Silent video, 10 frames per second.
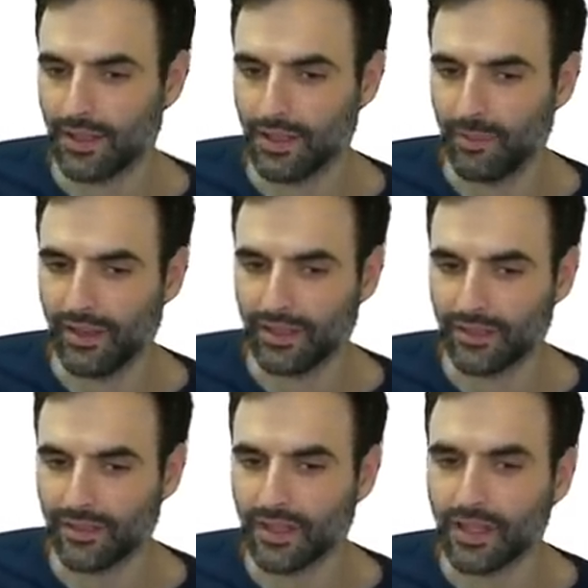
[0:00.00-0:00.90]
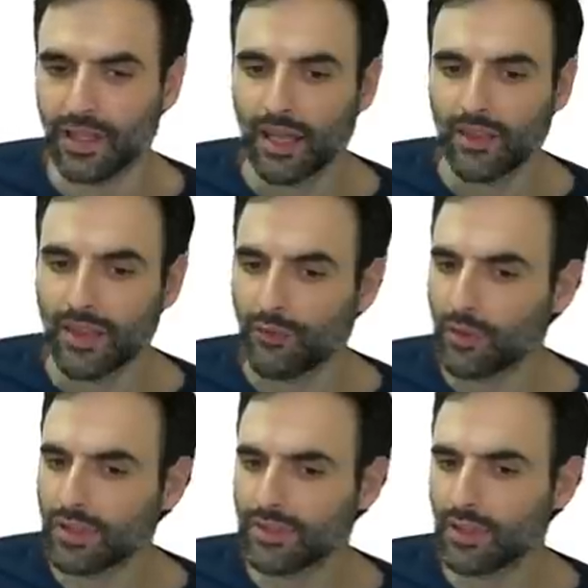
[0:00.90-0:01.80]
the dependency. They've
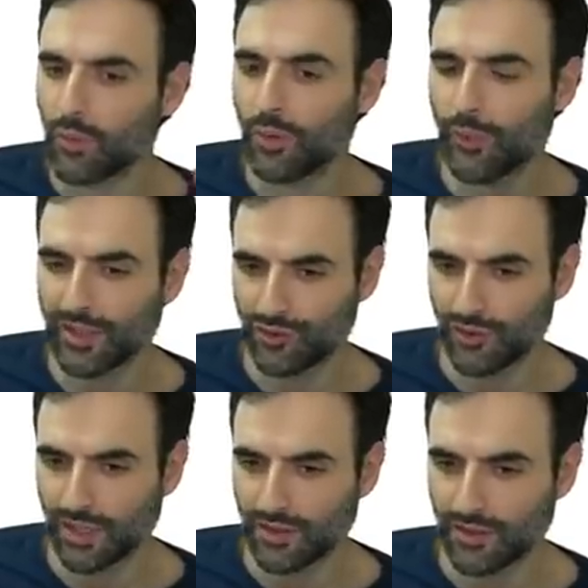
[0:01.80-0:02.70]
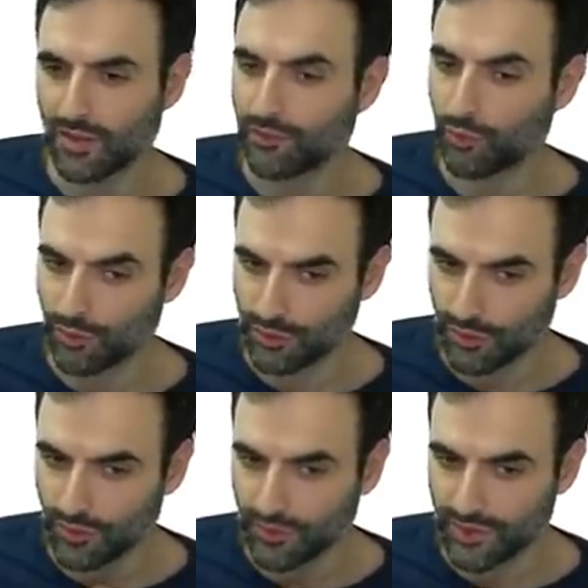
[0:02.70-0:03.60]
only seen a one-way street. Of course,
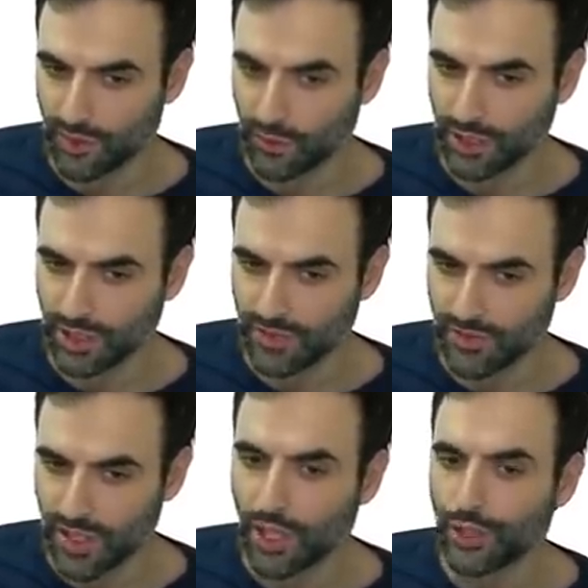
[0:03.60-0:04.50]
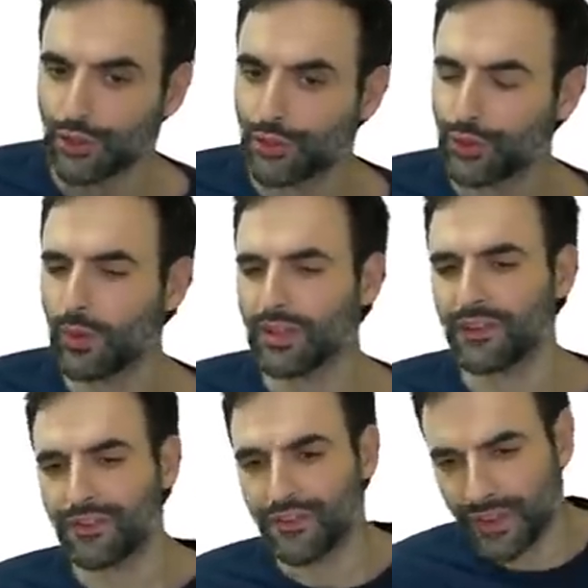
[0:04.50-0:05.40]
they're nervous. The question is, do you want
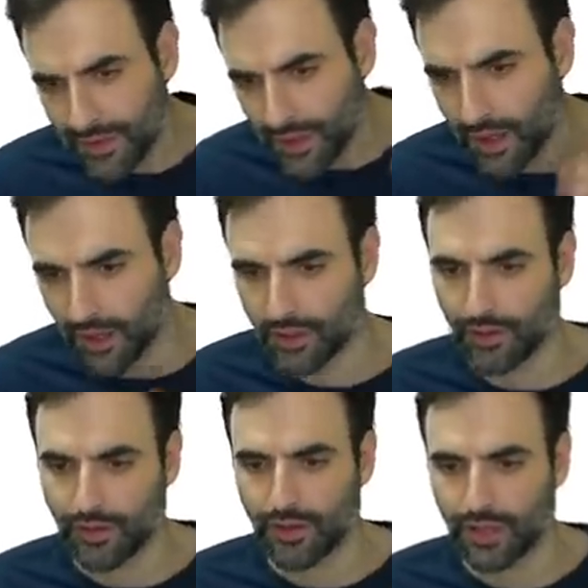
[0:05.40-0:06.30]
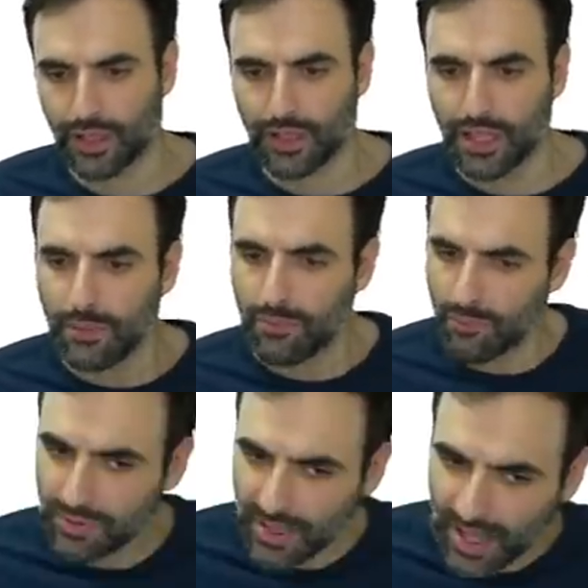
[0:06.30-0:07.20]
to feed the hunger? Keep
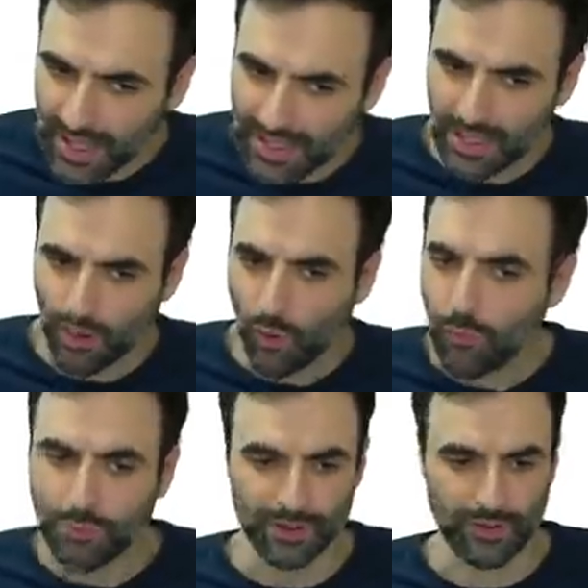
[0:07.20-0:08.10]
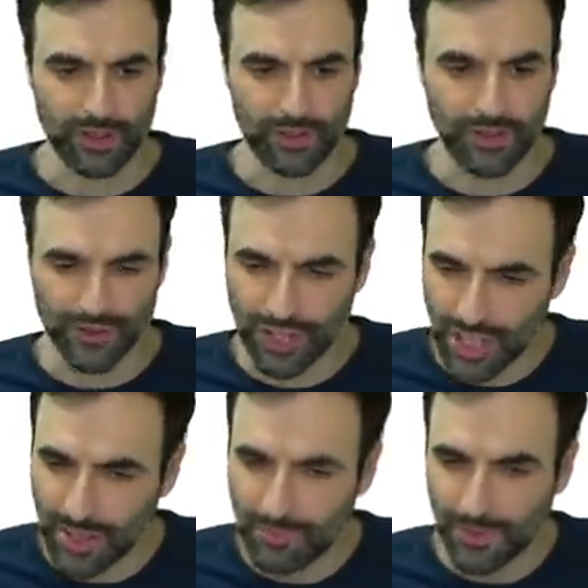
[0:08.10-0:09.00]
applying the opioid of
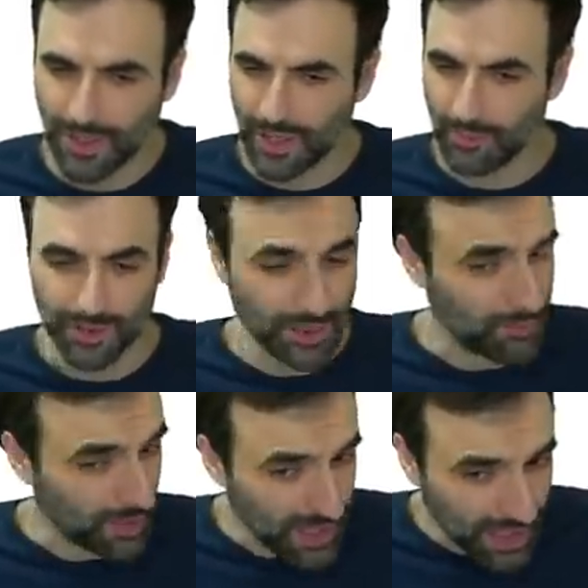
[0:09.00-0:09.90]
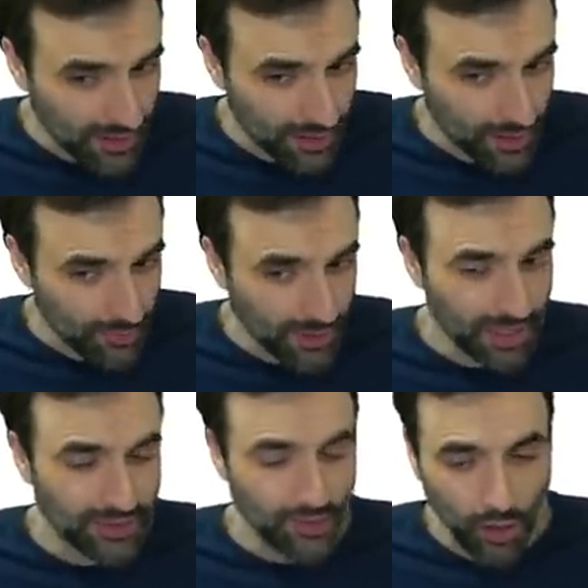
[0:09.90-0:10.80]
cheap and abundant money?
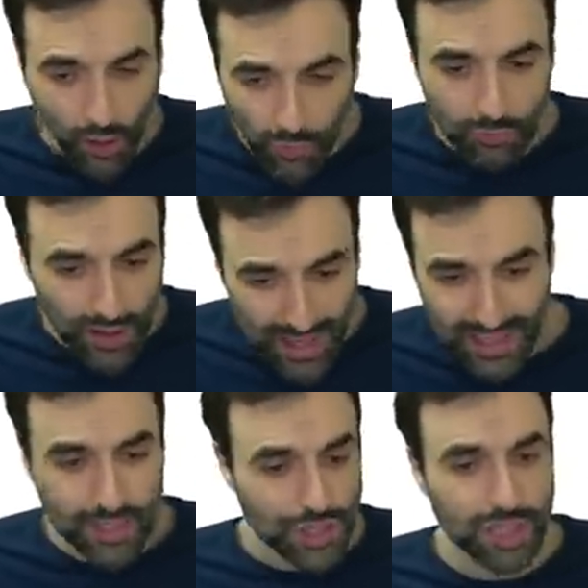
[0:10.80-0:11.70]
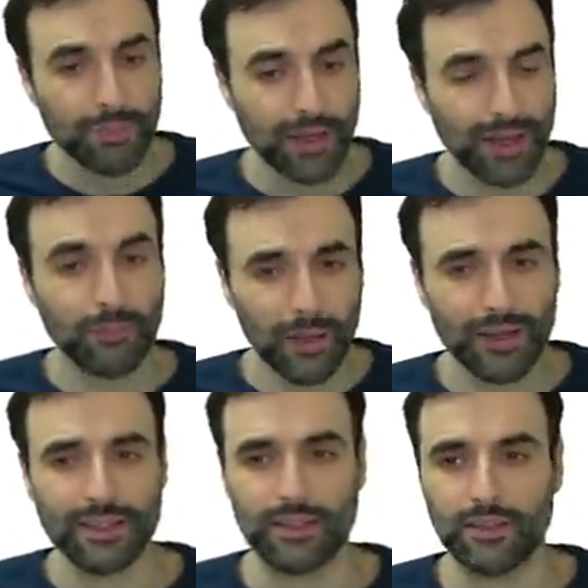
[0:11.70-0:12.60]
Money is already cheap and
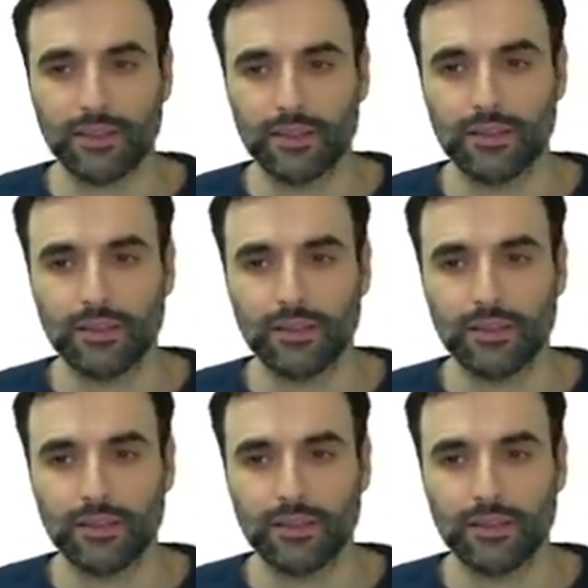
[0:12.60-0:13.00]
abundant.